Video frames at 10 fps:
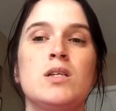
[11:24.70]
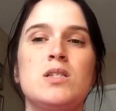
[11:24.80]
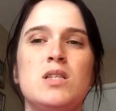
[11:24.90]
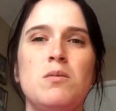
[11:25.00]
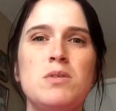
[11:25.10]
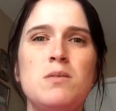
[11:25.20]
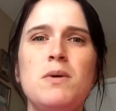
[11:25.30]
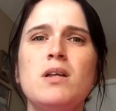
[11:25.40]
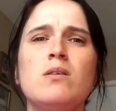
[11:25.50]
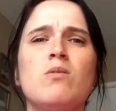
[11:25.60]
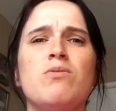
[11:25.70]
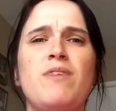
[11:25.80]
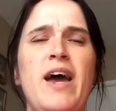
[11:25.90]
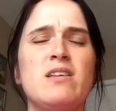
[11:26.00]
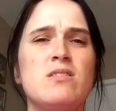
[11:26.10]
Seems to be a little
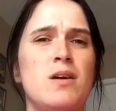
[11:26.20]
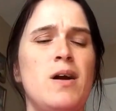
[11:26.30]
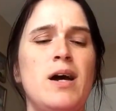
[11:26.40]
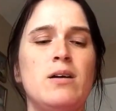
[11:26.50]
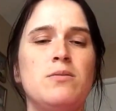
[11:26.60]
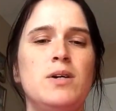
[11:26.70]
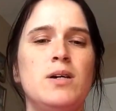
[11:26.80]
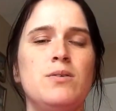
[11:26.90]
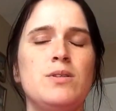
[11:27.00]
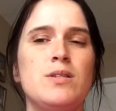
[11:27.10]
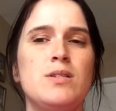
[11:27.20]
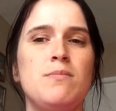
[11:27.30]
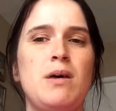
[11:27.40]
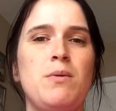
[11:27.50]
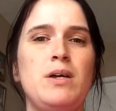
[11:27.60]
faster. I don't know. Does it
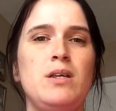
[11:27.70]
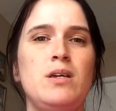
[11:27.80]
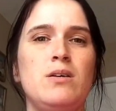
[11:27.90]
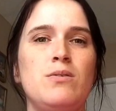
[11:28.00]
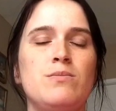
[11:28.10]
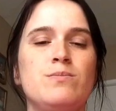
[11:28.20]
seem that way to you?